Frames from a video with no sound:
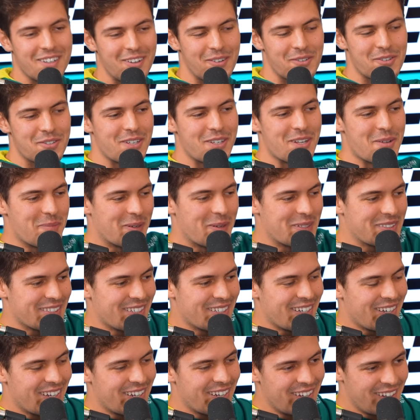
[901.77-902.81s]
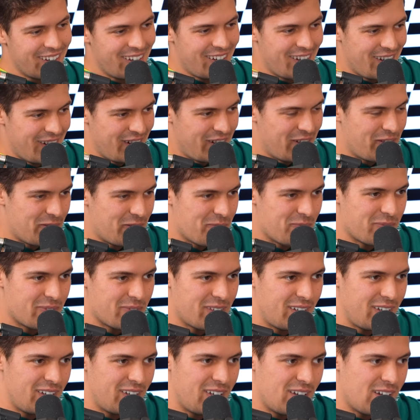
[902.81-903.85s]
obviously yeah. but uh, you know
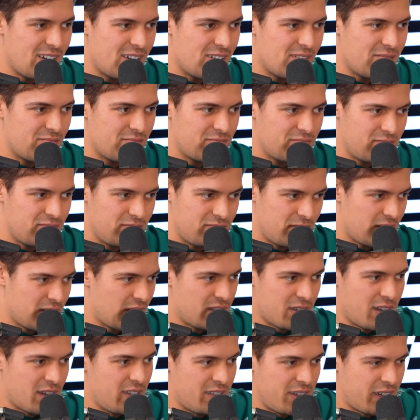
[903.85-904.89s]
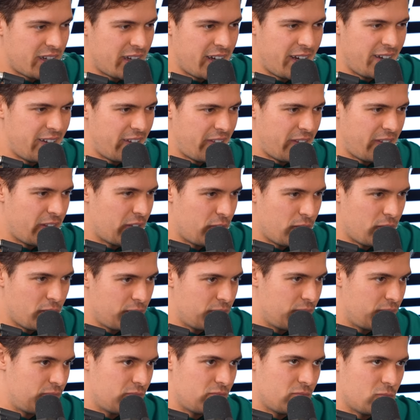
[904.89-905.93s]
uh, as, as a kid i think you
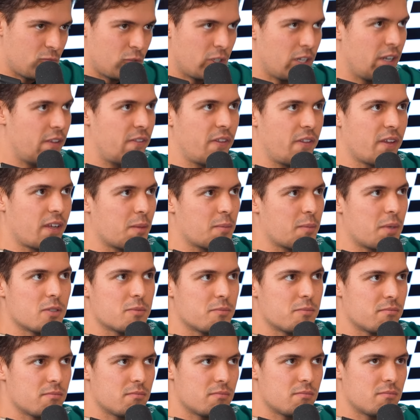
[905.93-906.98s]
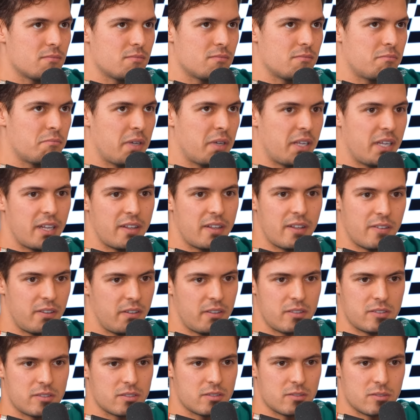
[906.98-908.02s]
don't really think about many other
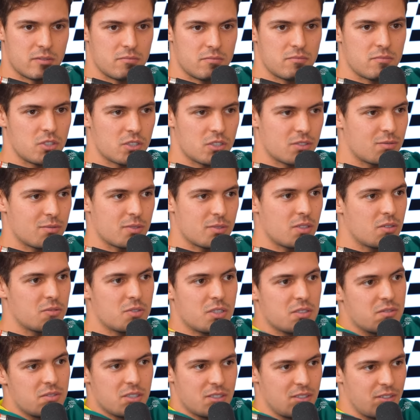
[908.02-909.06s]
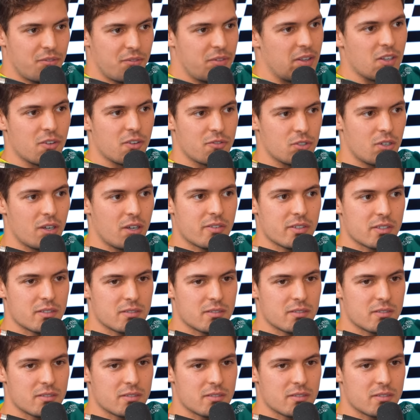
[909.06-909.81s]
things mm. just you know just the feeling of driving